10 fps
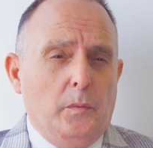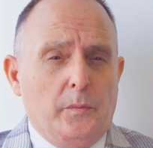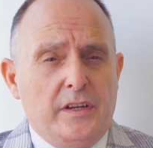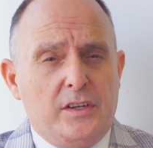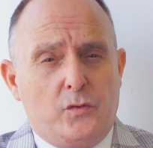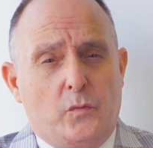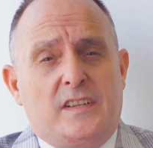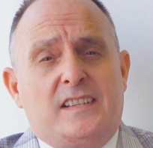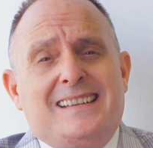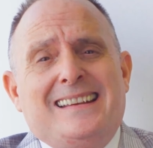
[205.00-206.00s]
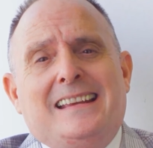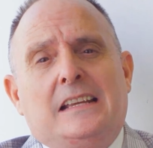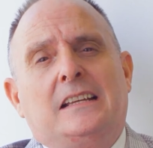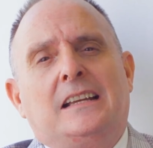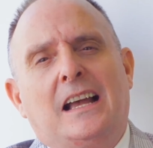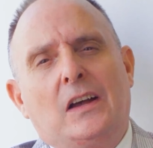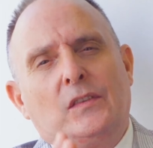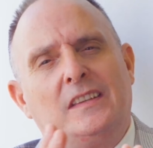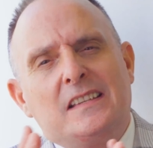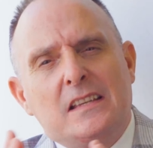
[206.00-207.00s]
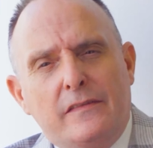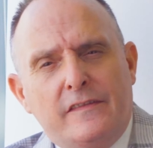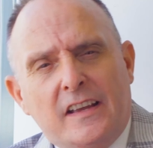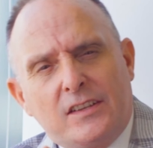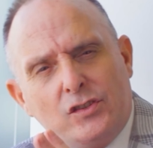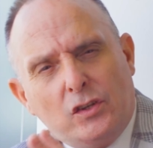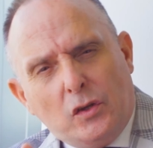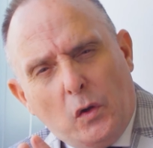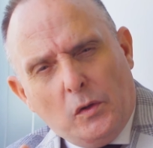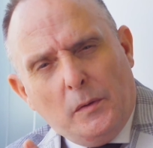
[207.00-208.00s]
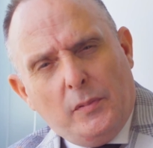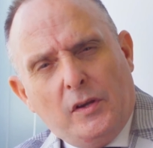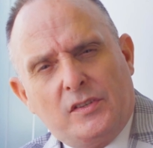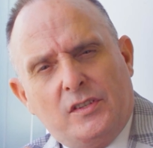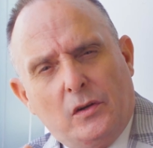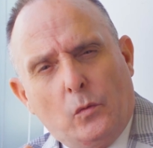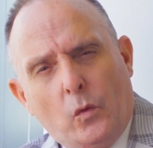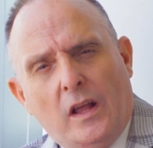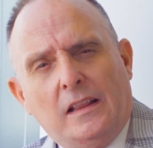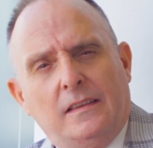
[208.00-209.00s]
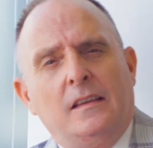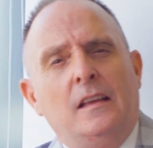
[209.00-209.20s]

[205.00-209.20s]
and Bridge, we see how this affects not only personal wealth,